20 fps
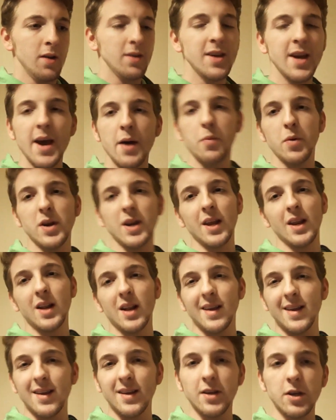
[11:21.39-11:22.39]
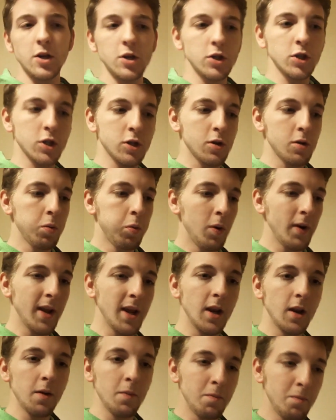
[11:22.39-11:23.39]
Yeah, we need leaders. We
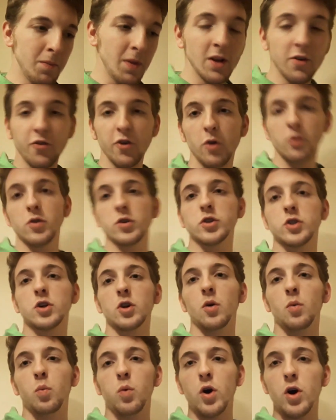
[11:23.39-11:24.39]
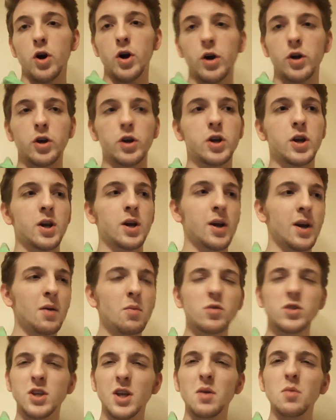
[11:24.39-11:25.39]
need a midfield that's going to work.
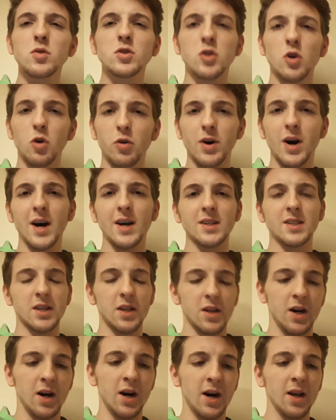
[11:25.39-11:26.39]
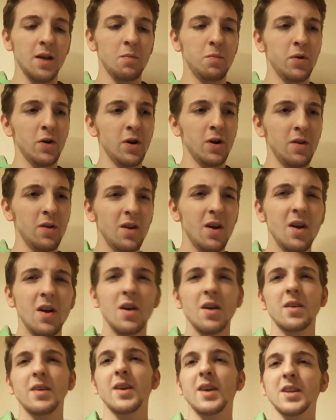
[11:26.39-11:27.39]
It was all right tonight, but
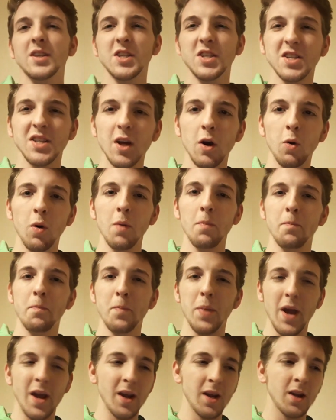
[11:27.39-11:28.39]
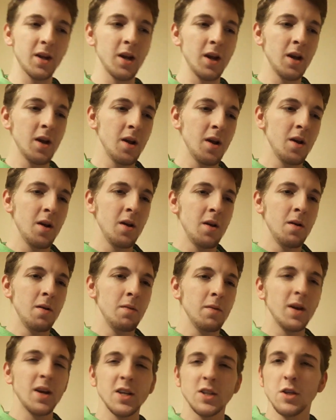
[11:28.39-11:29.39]
it's still a big
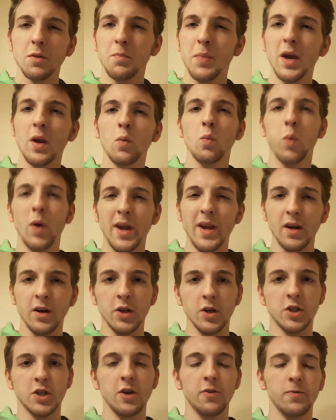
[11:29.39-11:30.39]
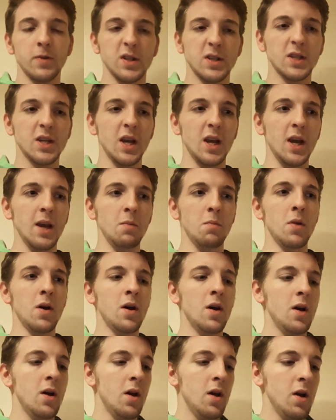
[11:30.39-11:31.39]
weakness of the
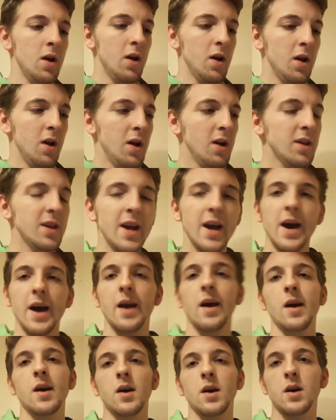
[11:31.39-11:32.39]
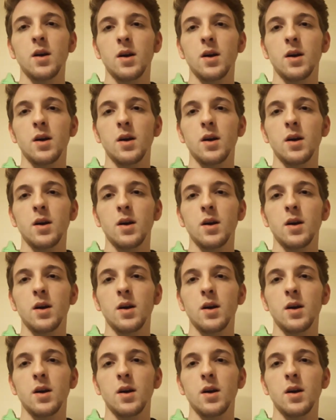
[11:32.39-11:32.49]
team. Yeah.